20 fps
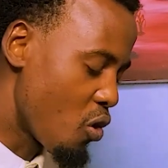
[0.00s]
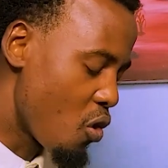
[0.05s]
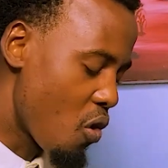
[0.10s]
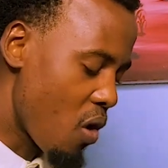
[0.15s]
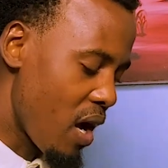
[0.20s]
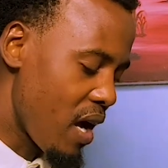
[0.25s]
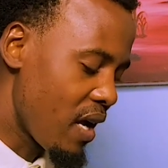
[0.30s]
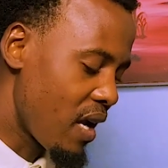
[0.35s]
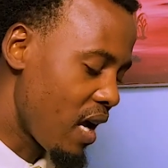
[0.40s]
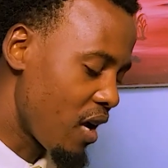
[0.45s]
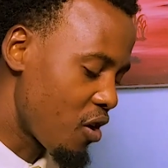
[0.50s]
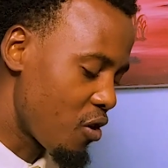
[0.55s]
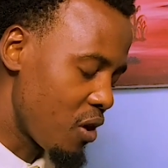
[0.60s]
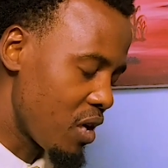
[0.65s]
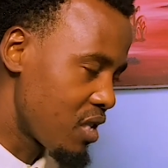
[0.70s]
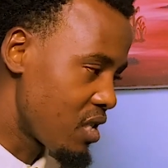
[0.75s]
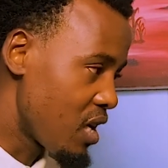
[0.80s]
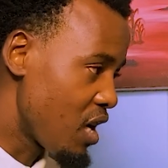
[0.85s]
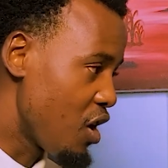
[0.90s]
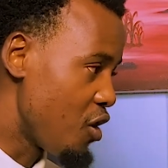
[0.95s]
Go ahead and
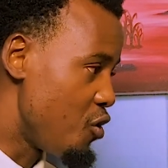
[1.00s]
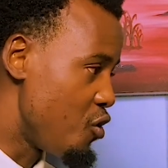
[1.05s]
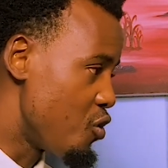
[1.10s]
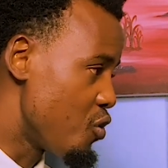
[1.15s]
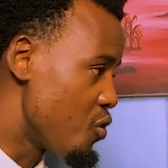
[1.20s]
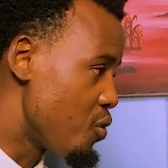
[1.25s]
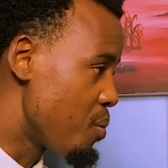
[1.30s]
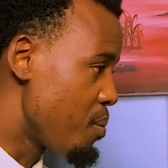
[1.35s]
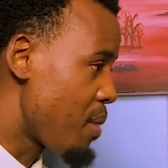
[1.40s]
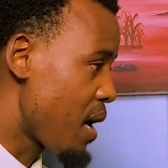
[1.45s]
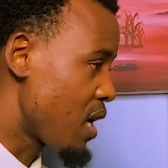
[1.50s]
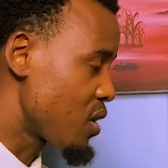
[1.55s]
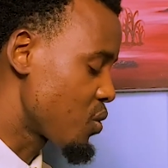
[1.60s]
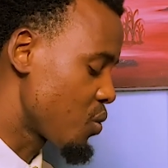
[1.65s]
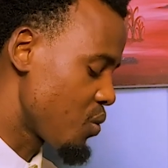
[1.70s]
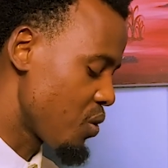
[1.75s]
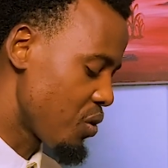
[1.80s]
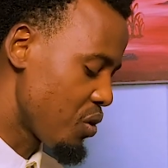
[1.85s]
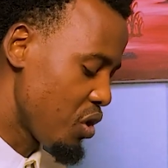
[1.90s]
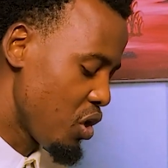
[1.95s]
create a new
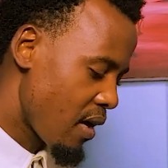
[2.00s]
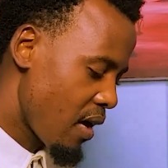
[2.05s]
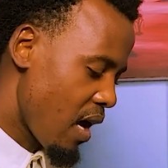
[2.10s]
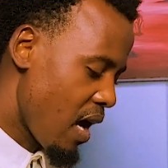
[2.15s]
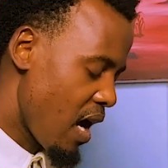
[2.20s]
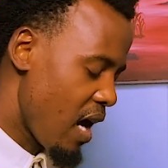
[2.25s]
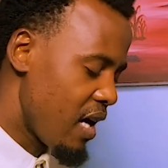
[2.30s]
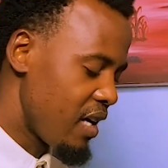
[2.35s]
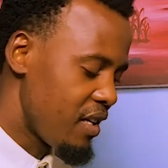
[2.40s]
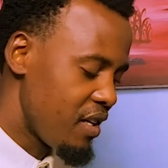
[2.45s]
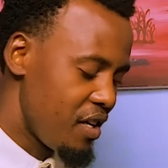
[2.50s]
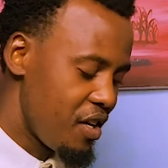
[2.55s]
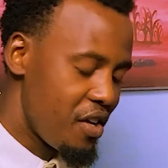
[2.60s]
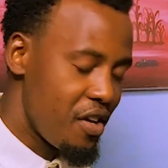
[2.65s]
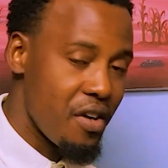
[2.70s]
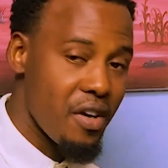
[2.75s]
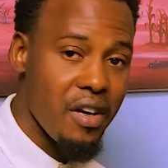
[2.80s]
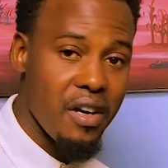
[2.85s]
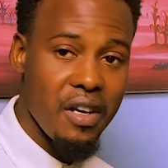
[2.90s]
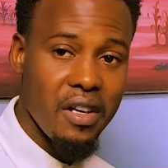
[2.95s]
password, and
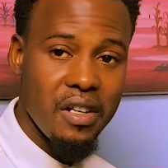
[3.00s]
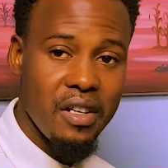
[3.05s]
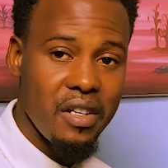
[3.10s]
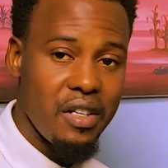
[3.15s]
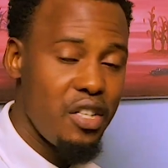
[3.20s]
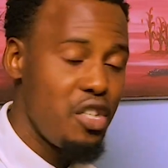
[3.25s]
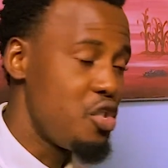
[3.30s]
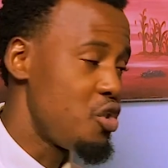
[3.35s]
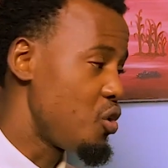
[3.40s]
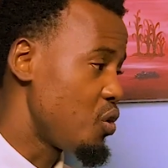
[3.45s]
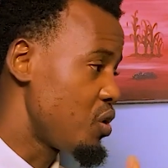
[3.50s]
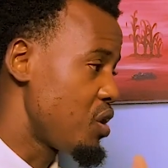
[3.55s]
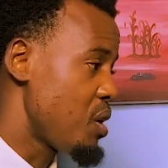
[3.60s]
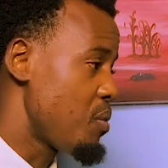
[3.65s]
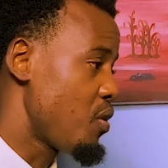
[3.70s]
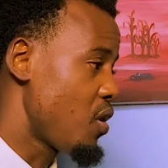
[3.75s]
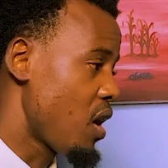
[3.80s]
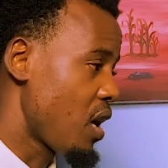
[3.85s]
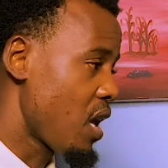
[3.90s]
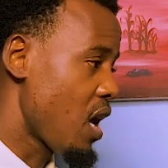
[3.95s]
here is your
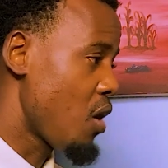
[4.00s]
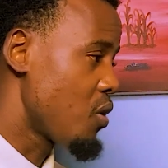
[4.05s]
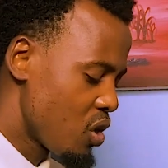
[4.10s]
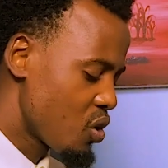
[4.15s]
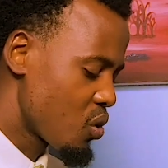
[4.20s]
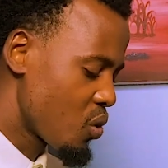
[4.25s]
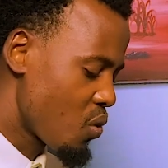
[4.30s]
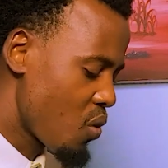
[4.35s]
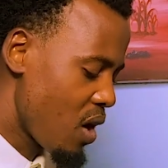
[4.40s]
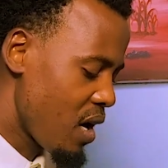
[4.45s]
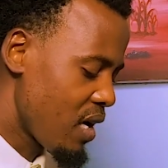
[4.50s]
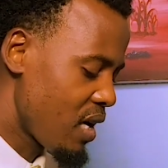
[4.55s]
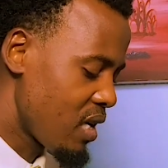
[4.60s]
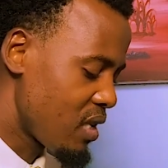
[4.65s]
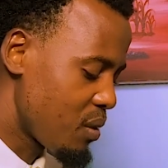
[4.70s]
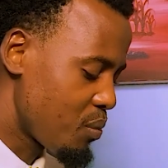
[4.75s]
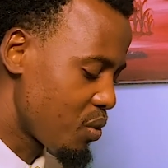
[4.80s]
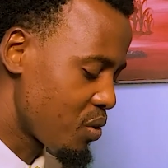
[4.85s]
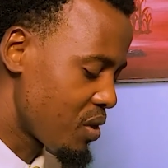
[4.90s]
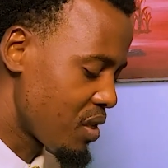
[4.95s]
demo account. So go ahead and
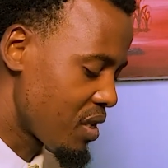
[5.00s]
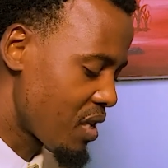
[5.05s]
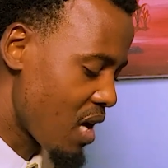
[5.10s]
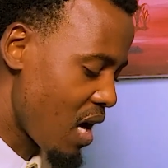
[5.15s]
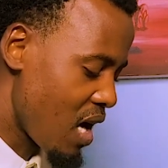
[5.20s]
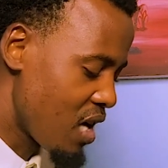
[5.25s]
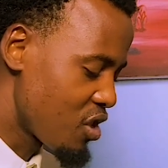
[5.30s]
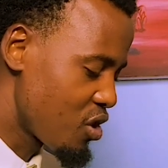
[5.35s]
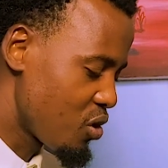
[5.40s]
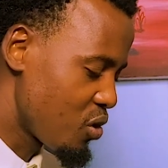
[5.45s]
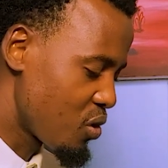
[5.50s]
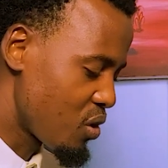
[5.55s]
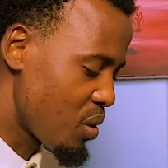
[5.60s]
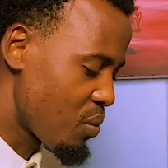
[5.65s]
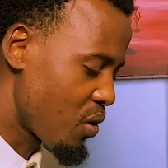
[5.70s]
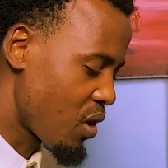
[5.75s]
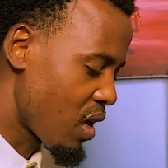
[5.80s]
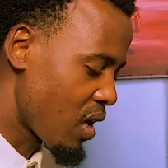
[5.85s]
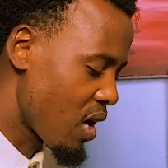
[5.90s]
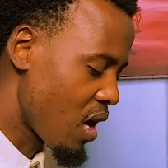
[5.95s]
deposit cash in your
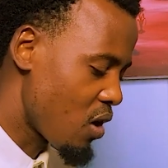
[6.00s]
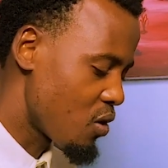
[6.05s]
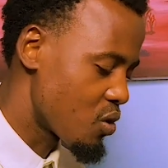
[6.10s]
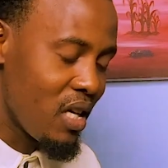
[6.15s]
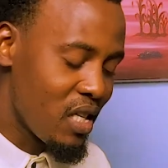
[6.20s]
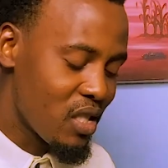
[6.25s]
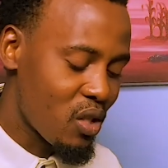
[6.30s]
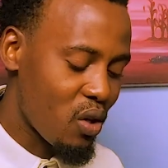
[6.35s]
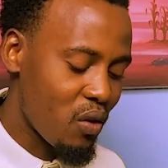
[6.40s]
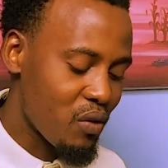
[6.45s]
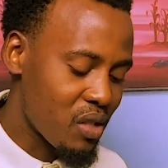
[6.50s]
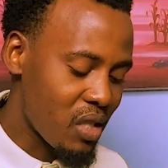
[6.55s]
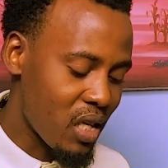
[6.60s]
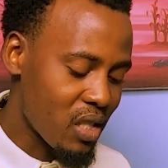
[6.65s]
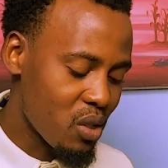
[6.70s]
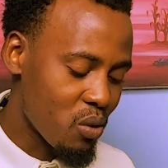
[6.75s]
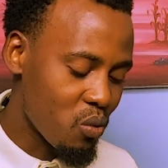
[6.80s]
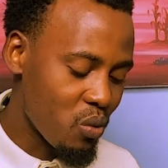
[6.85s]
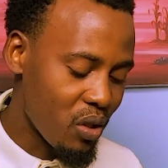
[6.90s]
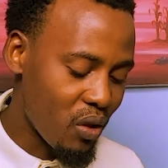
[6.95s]
demo account. Instead of
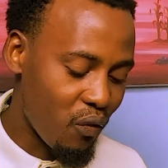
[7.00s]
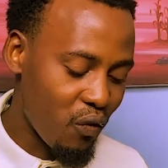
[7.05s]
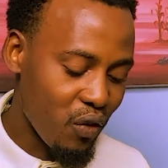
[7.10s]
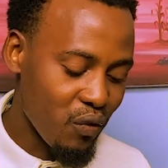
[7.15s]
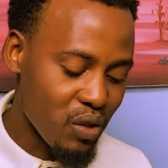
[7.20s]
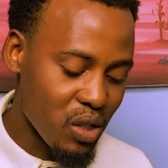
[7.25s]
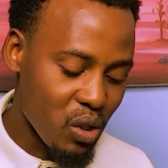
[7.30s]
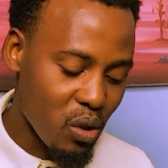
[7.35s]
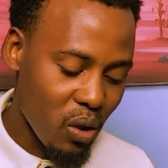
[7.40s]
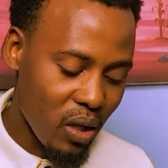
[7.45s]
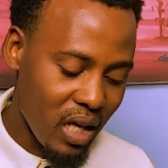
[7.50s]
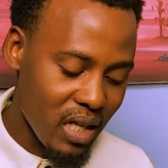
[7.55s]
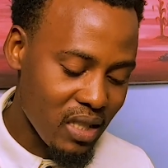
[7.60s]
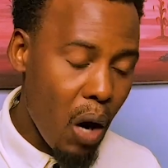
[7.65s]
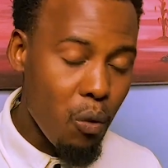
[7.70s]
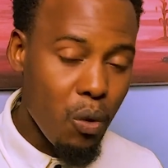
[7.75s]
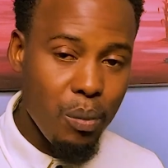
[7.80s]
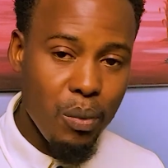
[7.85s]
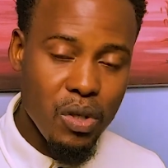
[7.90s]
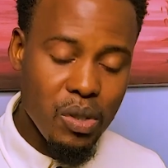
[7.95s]
starting with $50, I
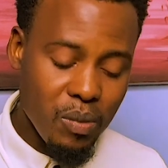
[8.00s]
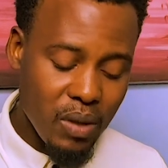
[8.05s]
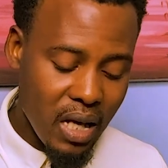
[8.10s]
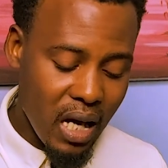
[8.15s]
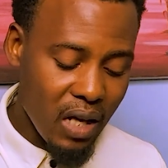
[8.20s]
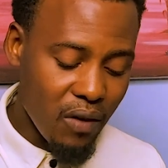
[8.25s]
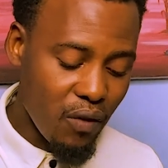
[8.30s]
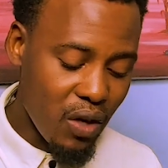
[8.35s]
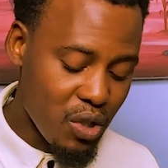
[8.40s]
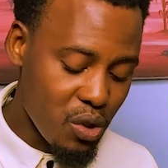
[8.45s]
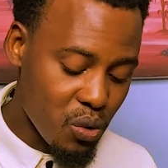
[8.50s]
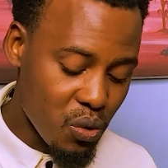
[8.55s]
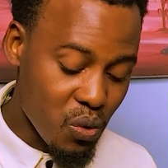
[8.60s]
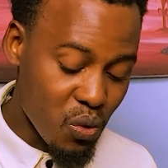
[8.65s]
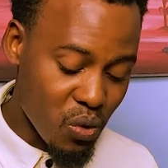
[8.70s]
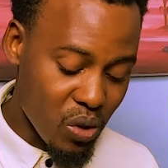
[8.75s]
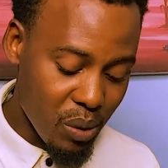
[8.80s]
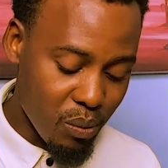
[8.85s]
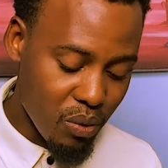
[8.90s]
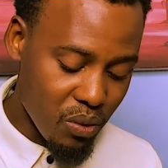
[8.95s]
will possibly advise you
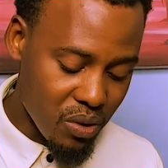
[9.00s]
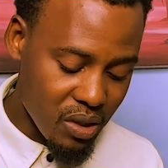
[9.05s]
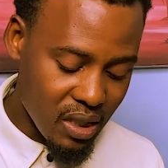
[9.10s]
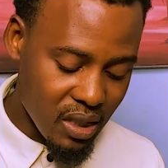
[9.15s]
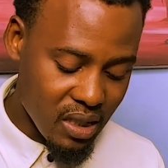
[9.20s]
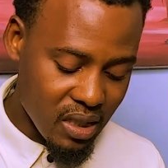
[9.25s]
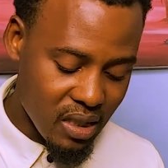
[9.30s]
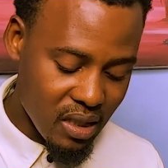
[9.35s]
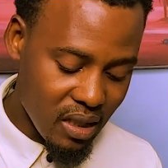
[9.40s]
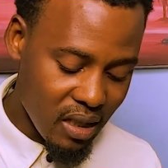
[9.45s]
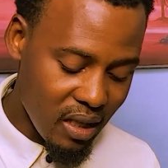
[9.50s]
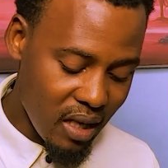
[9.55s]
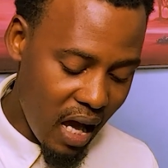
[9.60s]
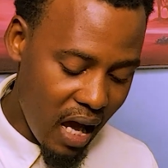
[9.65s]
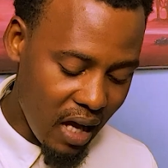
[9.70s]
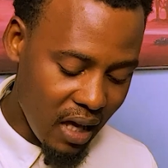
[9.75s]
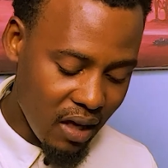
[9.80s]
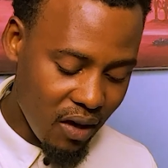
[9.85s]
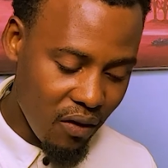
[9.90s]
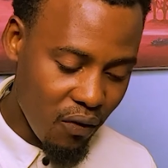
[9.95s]
to deposit
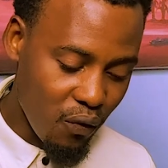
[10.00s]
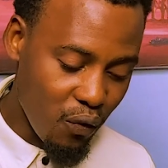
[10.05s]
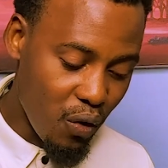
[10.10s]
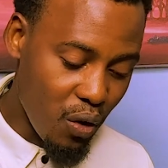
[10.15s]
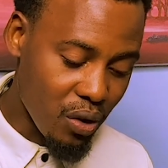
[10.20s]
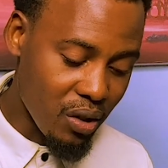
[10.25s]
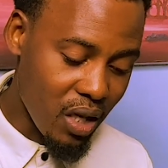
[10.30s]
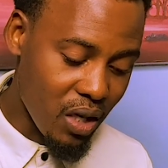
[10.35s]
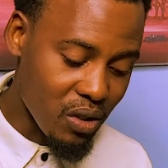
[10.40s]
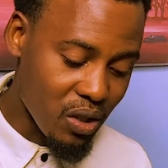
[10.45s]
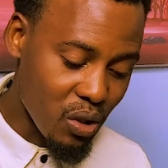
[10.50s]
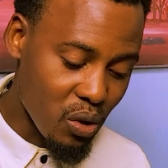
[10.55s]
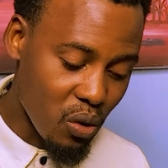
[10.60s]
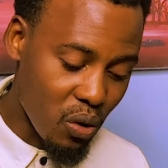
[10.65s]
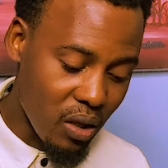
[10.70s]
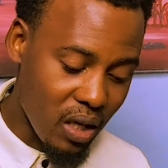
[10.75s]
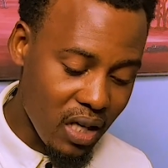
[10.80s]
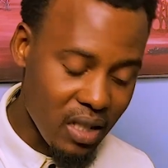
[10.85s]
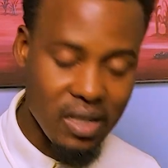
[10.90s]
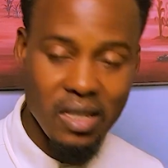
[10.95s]
like
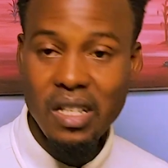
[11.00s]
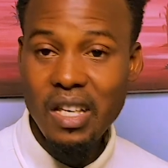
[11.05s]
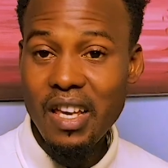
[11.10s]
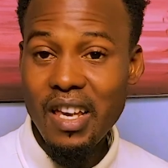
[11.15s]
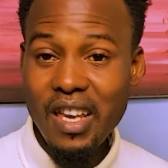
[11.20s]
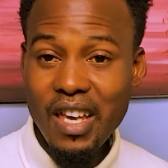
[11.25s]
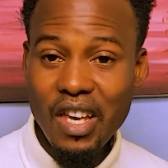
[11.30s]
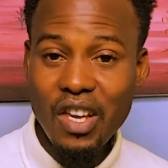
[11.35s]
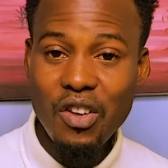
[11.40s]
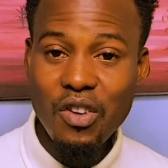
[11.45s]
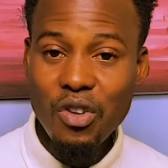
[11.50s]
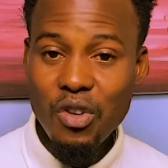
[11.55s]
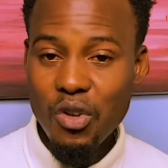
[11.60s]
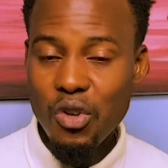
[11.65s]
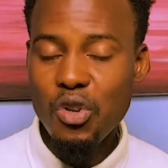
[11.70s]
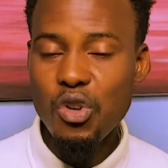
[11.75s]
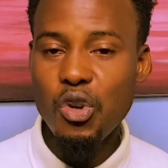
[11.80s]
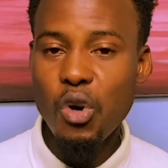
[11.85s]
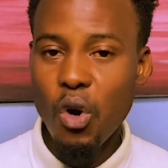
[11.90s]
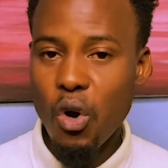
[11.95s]
$4,000 in
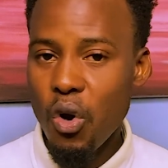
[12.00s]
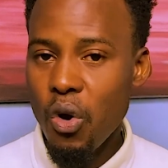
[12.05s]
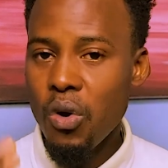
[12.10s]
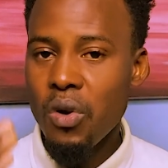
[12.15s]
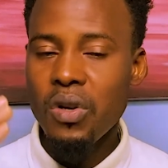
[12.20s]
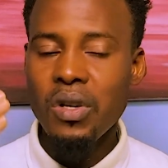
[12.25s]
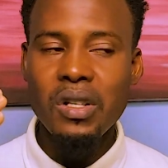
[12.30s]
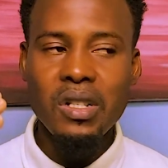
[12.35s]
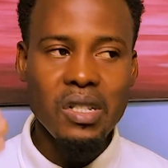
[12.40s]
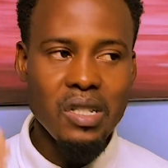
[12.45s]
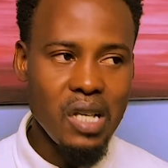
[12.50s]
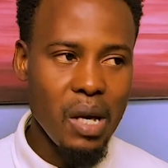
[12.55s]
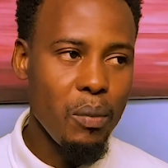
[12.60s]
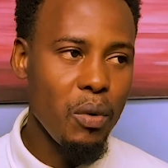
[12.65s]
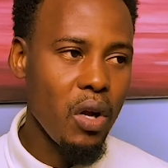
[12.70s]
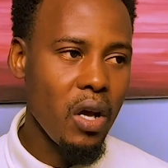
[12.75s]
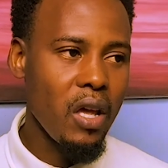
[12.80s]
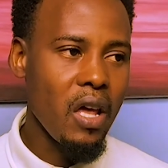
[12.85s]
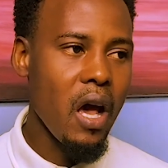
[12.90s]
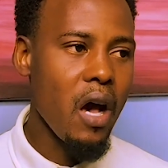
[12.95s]
your demo
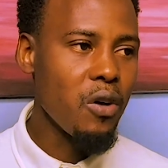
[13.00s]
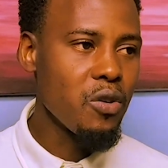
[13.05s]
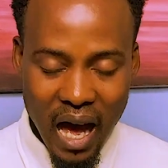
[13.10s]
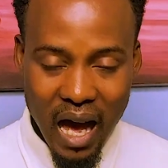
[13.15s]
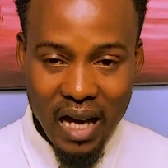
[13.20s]
account.